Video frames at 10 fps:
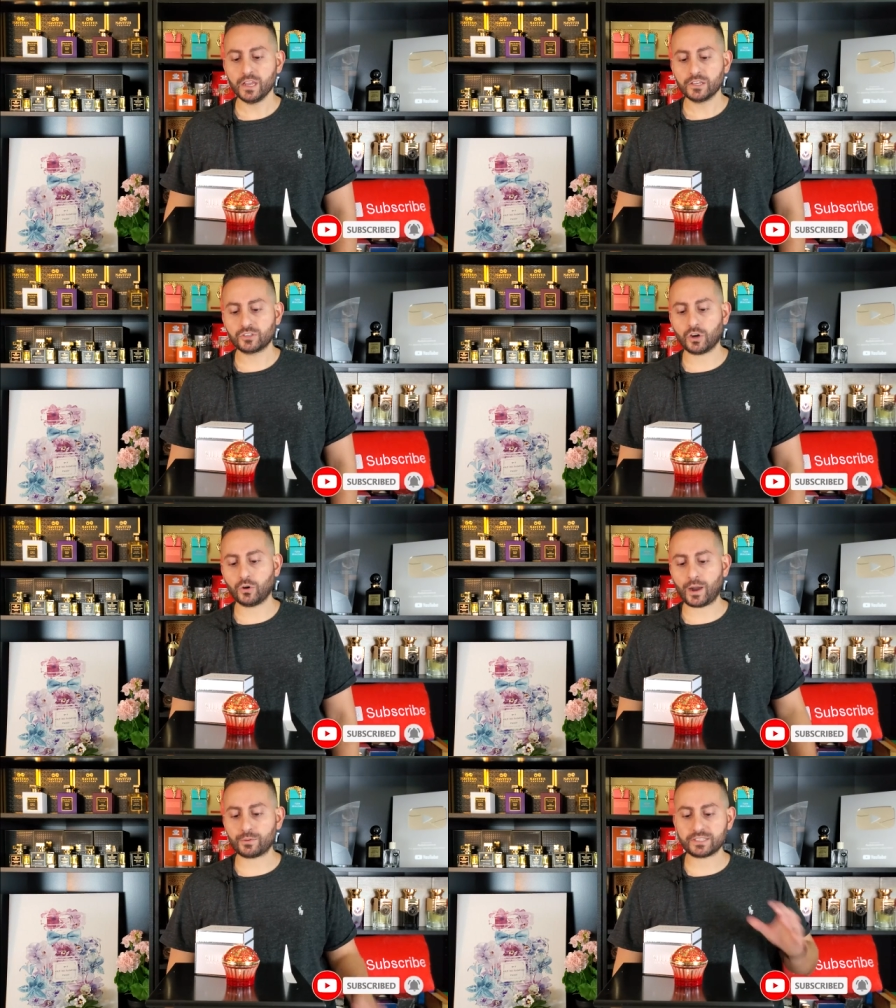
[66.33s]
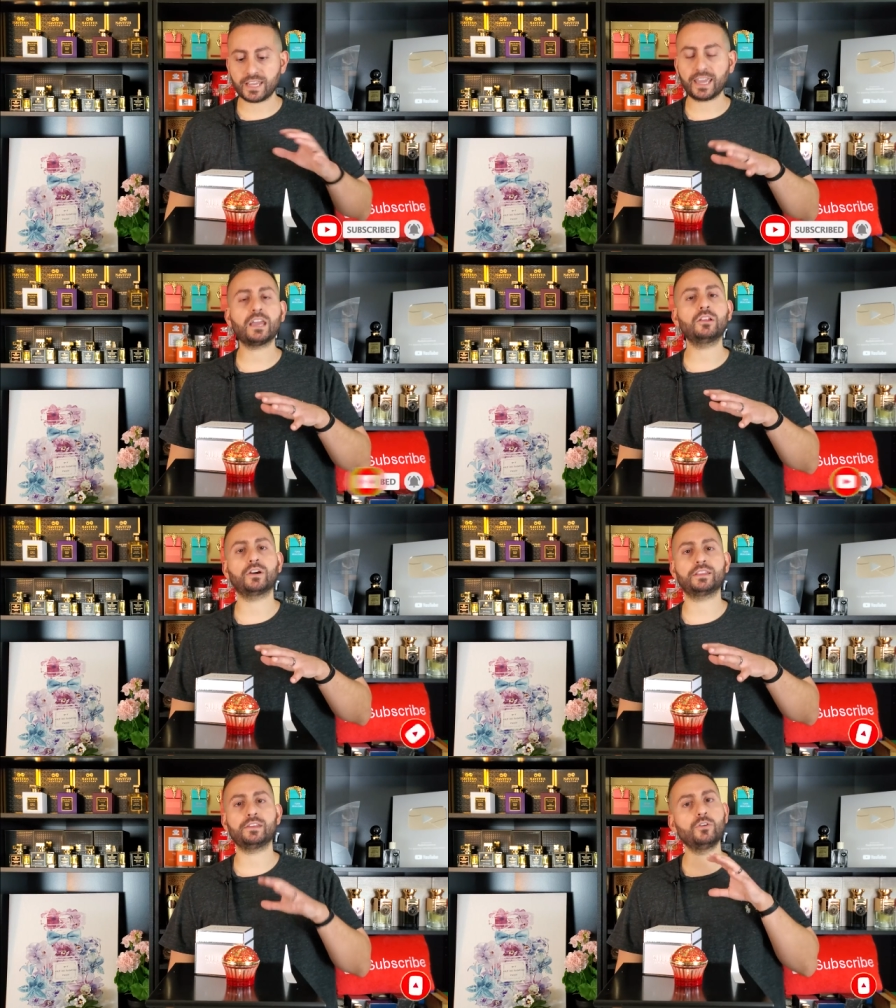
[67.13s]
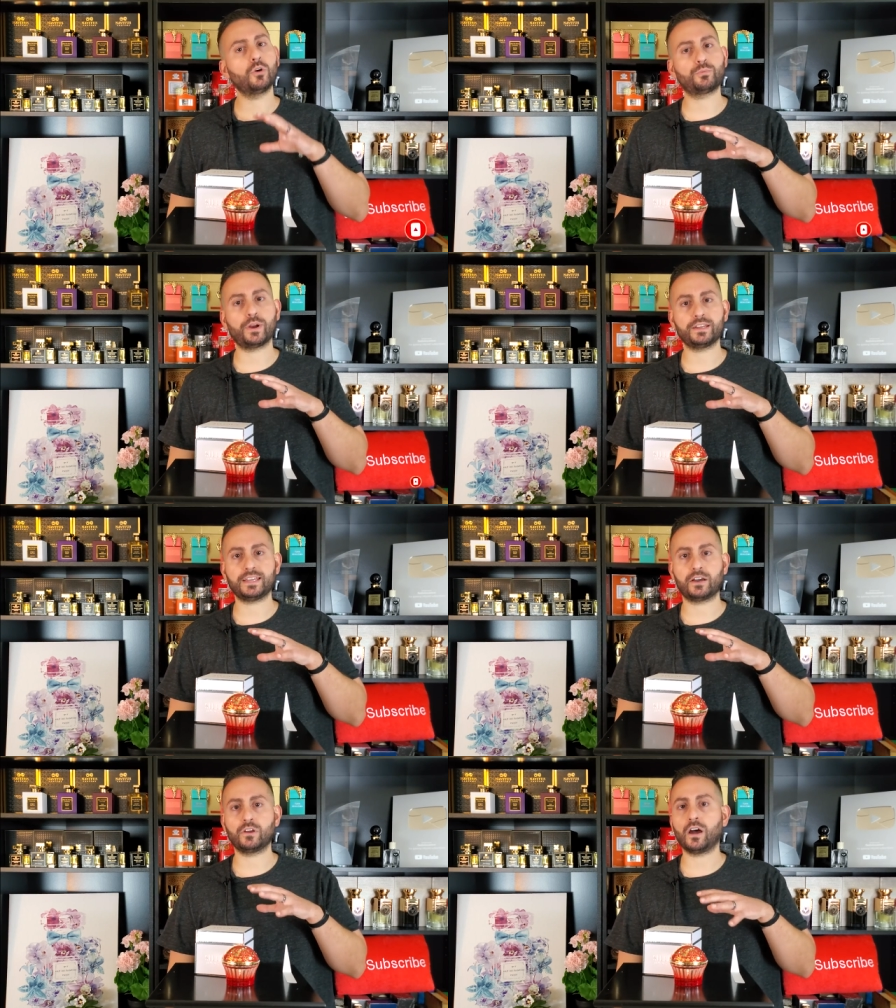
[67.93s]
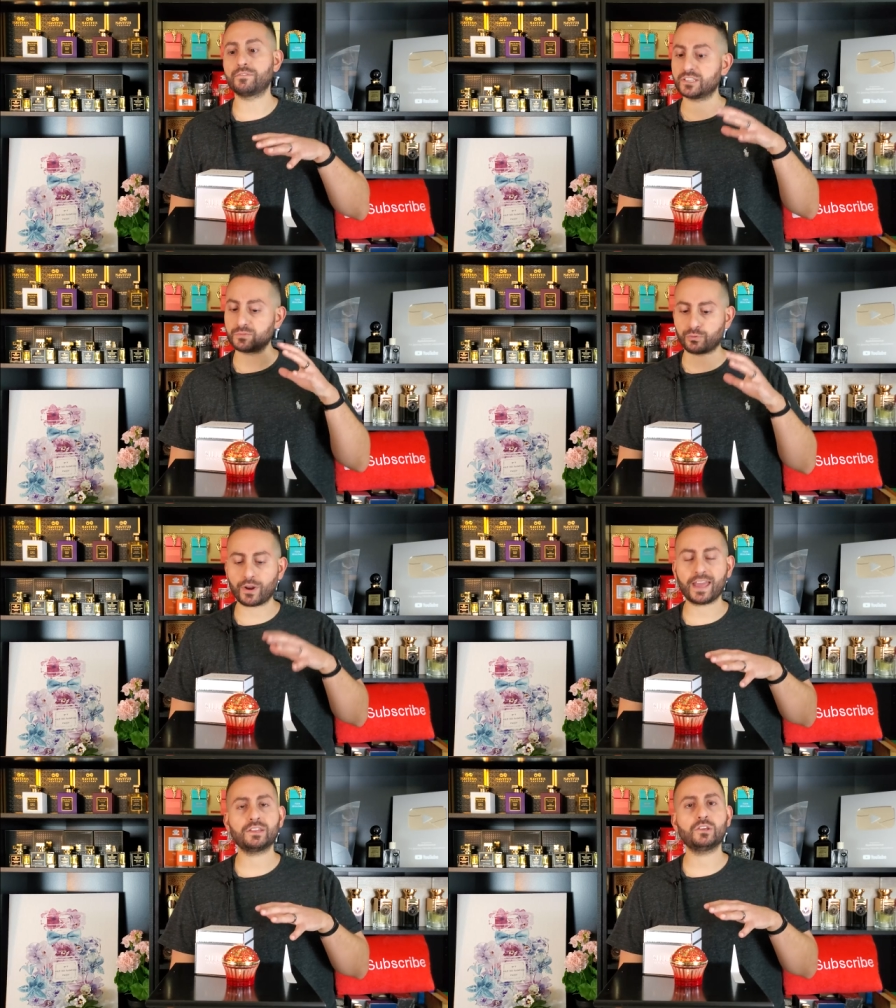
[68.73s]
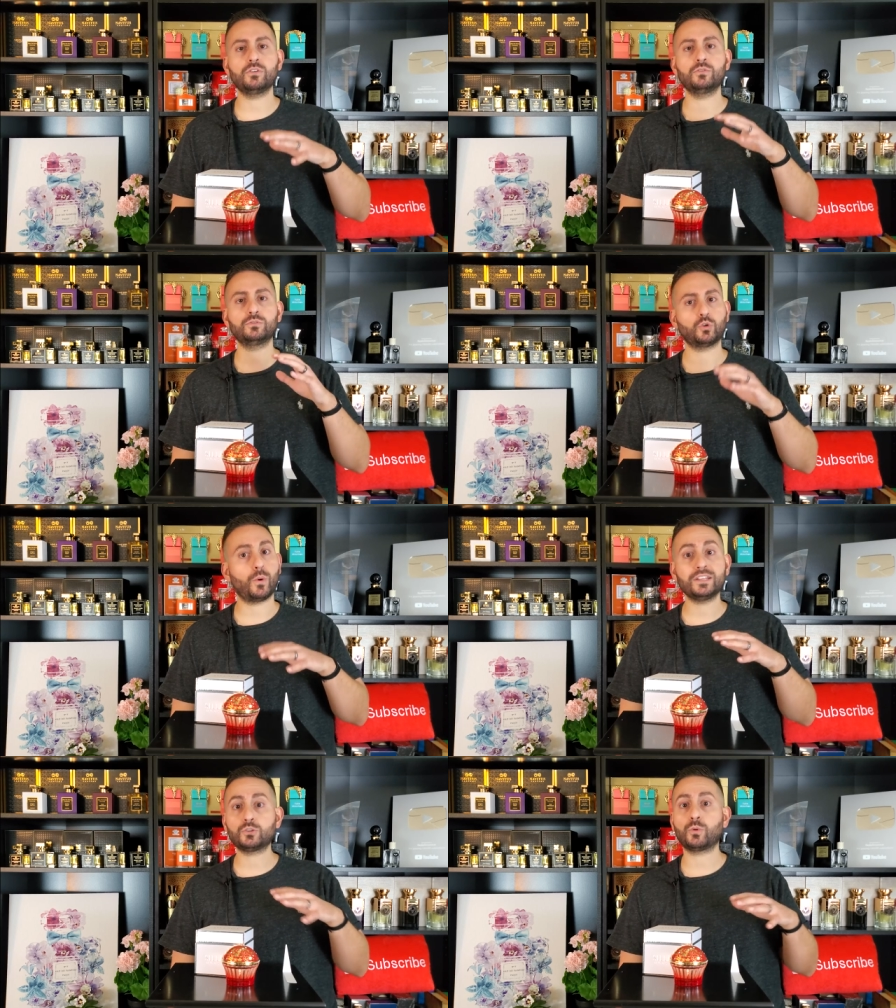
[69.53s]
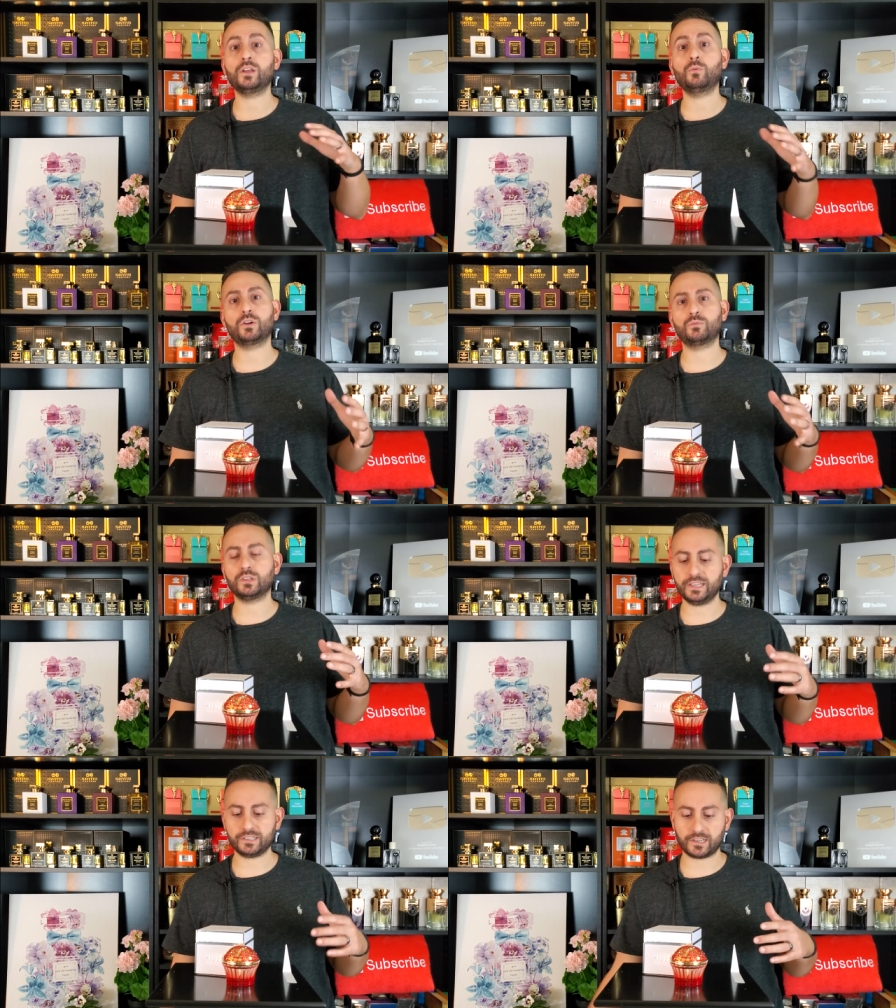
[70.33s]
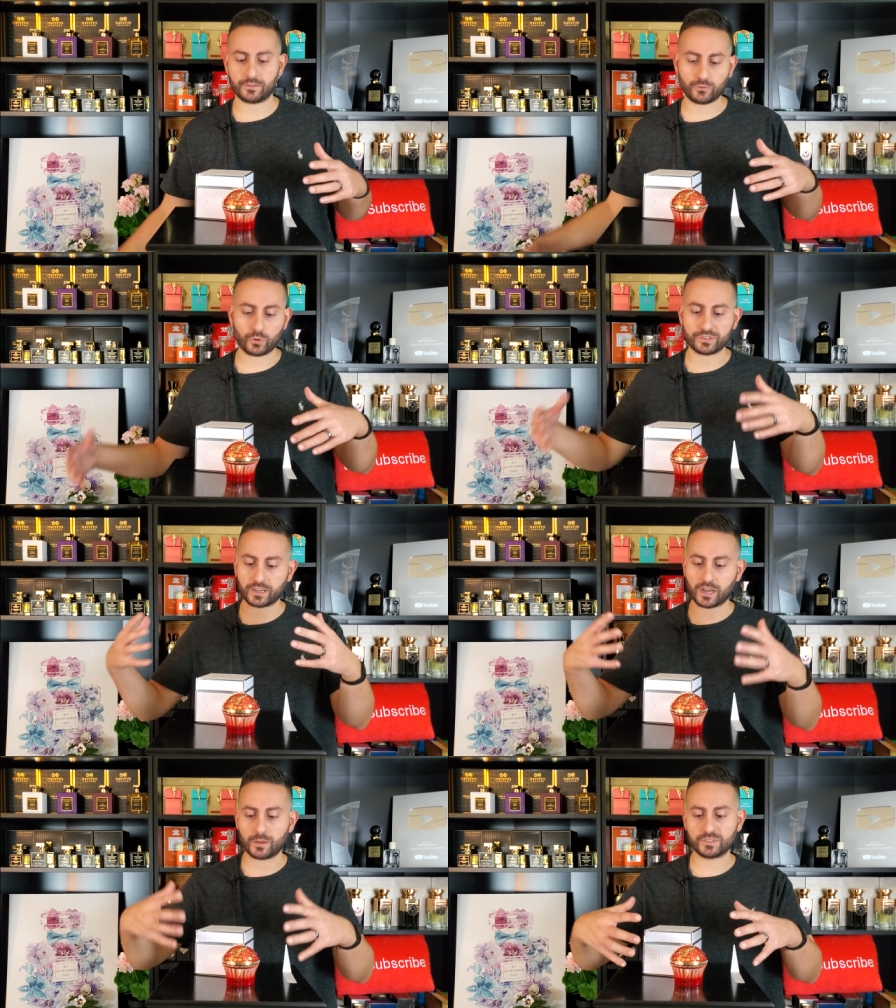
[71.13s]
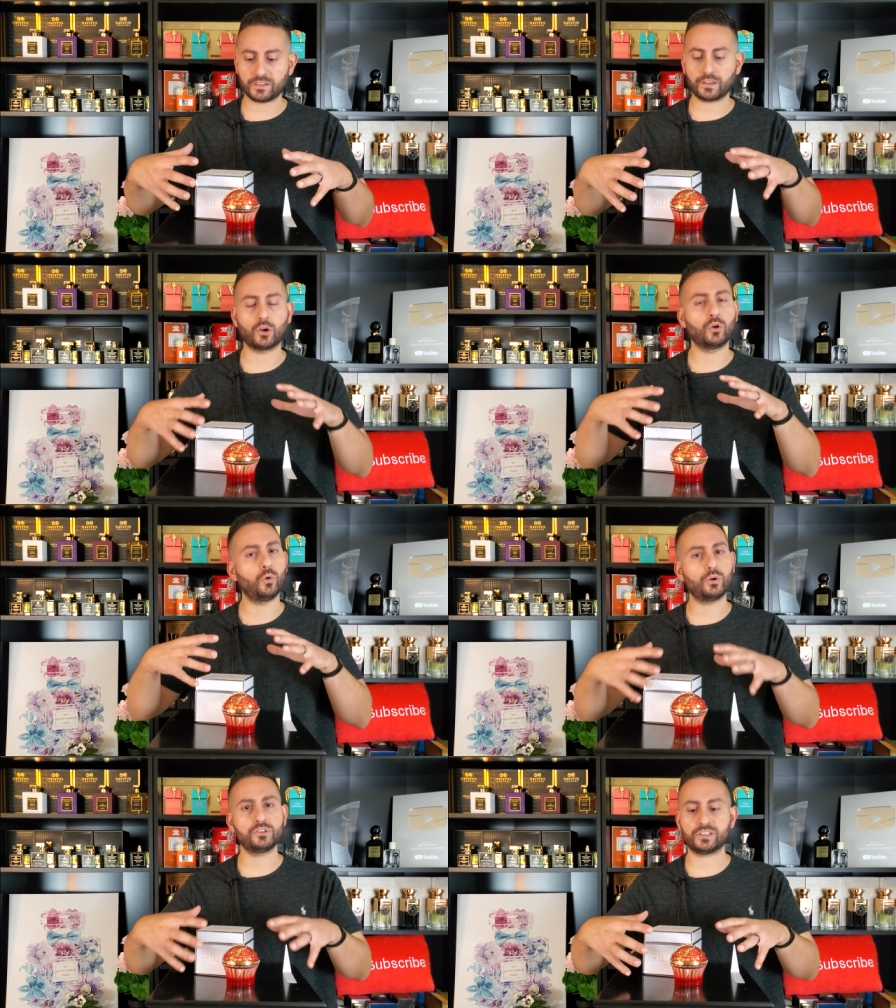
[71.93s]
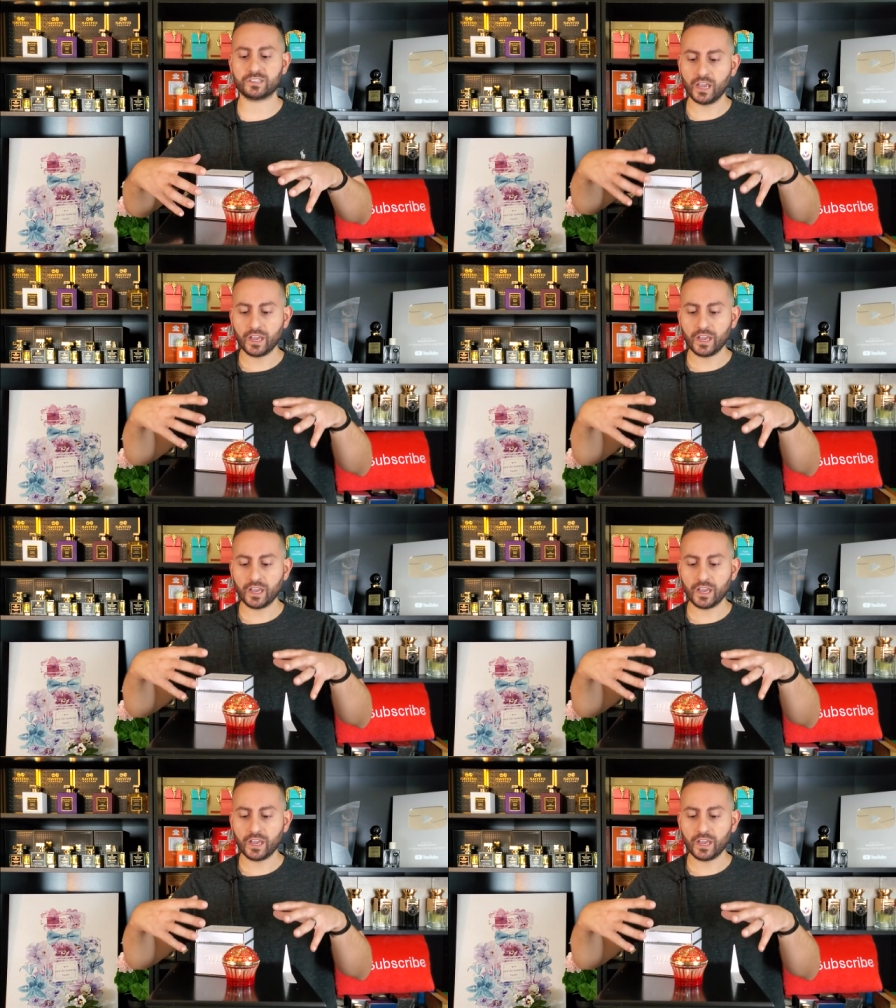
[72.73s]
So I was taking a look at the note breakdown of this brand new 2021 release. And of course, it comes in the gorgeous gorgeous